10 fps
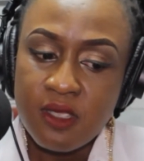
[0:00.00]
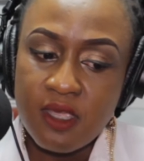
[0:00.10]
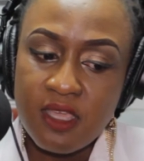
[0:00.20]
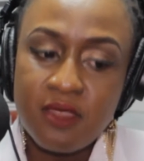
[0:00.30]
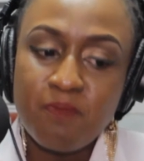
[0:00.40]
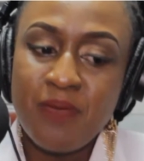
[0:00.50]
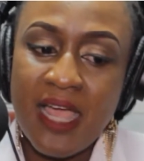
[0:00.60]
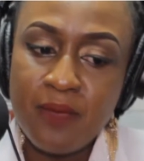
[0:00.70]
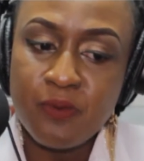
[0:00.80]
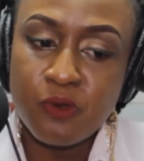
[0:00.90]
in the
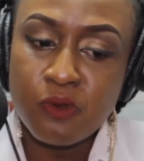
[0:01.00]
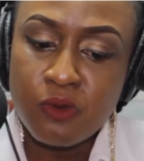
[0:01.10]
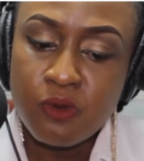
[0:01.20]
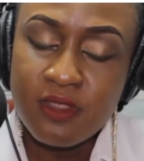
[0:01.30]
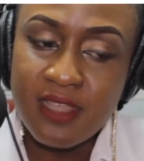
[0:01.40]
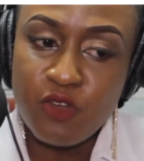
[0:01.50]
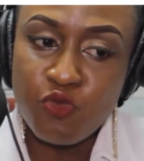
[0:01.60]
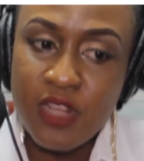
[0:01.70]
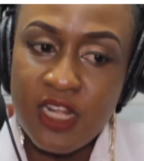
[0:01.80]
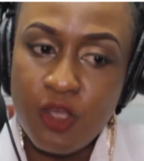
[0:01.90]
Bible that
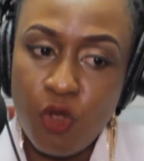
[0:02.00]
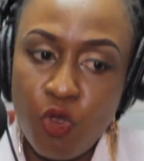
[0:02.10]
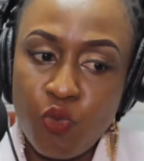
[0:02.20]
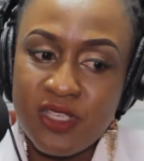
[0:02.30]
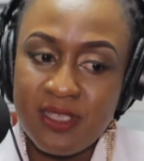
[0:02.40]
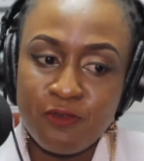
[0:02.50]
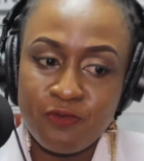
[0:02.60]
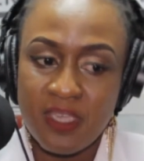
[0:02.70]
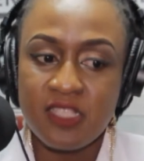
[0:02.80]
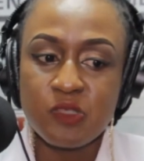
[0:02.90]
really always
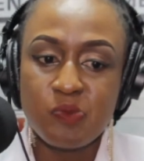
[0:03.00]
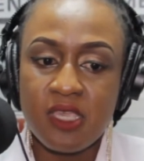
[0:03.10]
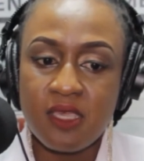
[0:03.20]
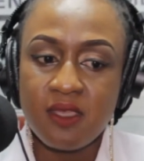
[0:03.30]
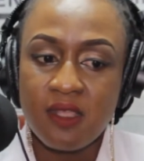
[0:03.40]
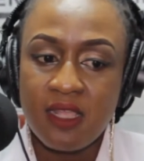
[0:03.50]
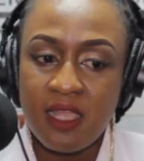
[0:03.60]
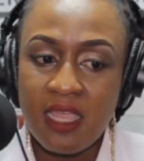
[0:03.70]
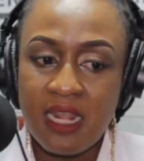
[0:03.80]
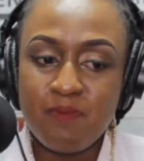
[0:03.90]
affects me,
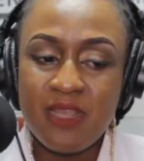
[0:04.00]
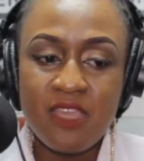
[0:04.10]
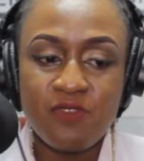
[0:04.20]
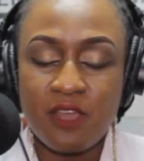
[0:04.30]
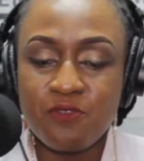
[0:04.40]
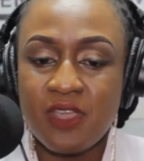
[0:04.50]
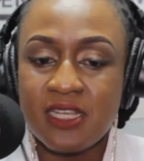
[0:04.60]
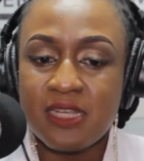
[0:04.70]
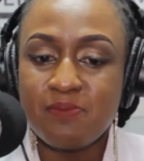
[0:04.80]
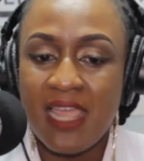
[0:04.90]
and I believe it
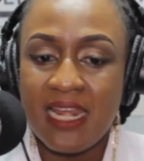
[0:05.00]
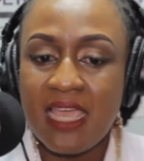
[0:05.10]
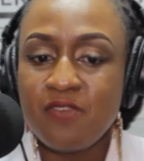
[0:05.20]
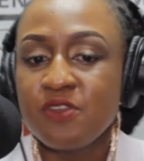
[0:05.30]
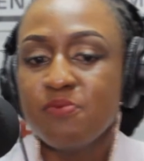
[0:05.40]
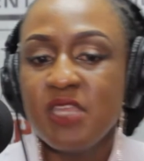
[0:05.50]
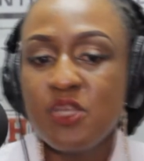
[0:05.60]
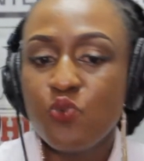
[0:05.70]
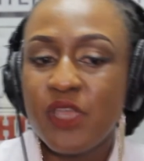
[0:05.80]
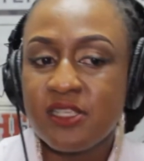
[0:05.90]
affected my life in
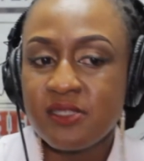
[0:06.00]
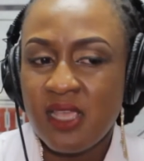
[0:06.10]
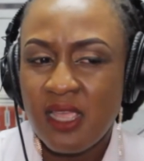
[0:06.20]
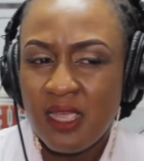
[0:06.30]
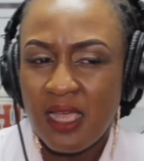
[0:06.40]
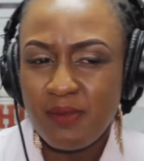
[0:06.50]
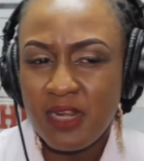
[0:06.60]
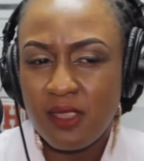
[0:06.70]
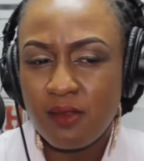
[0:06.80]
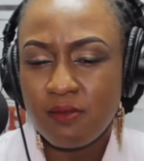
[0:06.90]
many ways. I mean,
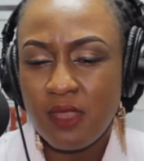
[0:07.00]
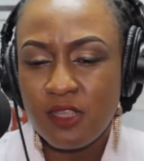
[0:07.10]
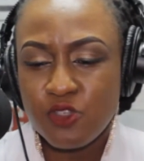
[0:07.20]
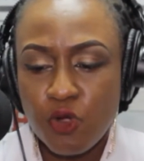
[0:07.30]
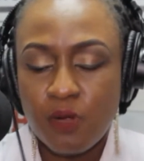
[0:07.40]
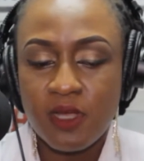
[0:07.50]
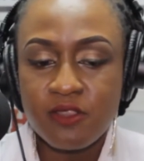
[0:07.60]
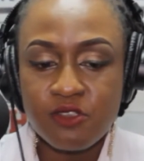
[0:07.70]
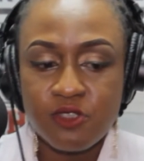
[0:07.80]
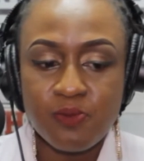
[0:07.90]
I talk about
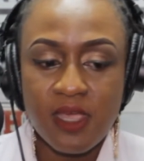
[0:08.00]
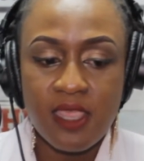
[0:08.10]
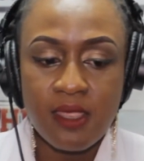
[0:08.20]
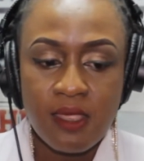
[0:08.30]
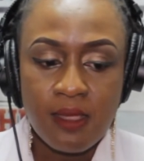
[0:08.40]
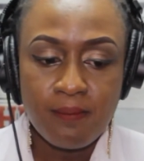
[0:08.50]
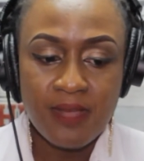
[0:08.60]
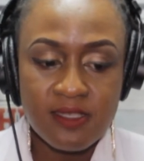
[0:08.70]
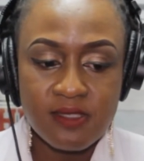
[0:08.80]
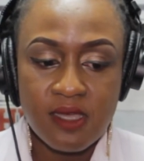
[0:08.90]
this with my
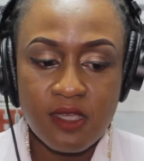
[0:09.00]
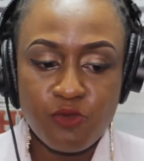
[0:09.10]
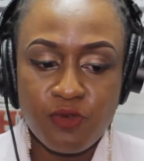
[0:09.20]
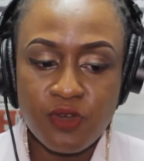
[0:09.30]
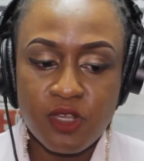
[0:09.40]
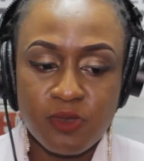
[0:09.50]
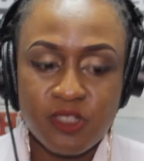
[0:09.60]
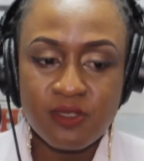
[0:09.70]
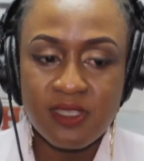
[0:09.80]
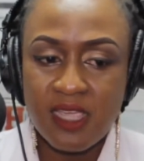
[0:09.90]
pastor, Reverend Gilbert
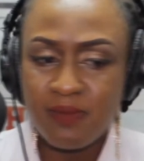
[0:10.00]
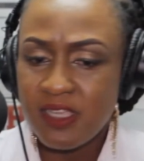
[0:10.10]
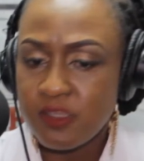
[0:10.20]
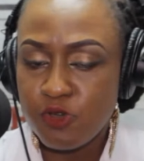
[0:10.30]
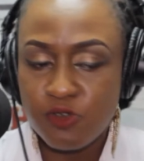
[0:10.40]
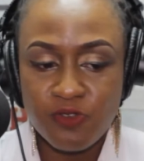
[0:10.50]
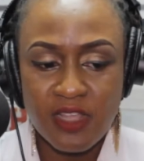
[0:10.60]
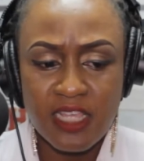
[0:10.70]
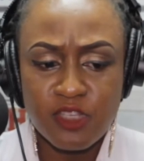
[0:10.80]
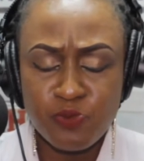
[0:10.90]
Hosea, my spiritual
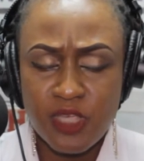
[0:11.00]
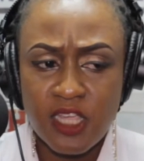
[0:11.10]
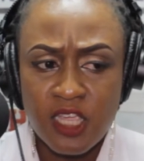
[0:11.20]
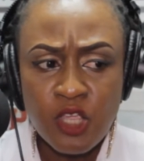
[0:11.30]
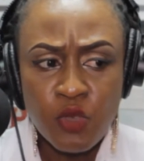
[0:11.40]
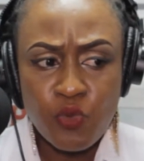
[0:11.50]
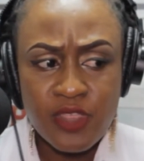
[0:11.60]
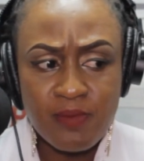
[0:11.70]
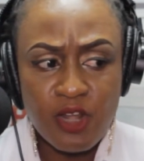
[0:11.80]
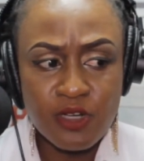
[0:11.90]
father. I speak with
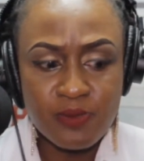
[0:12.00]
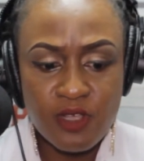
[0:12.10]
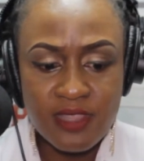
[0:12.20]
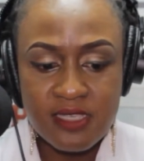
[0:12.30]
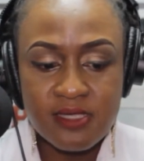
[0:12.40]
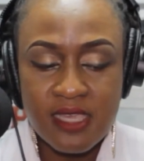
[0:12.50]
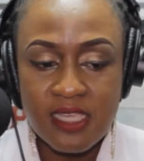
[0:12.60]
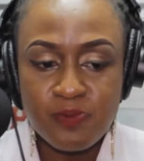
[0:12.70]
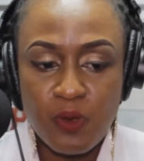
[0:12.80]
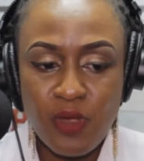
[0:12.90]
him a lot about these
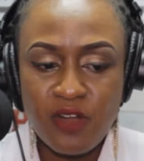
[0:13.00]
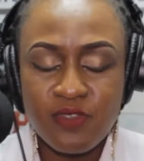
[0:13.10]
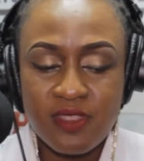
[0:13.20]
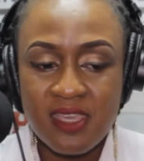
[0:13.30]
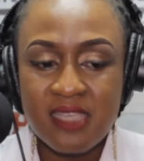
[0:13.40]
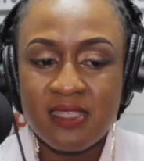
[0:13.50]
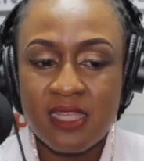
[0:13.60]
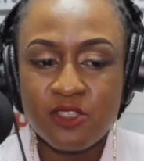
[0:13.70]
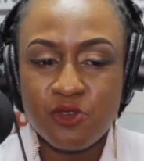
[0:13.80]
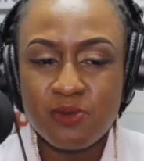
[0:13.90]
things. But one of the things
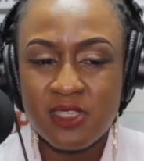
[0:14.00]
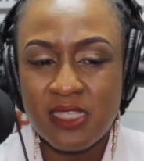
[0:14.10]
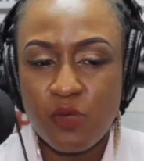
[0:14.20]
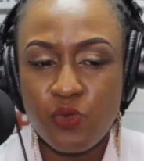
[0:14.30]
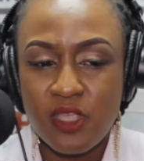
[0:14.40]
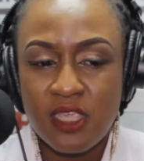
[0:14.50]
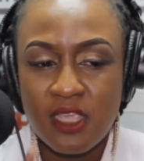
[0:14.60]
that scriptures that we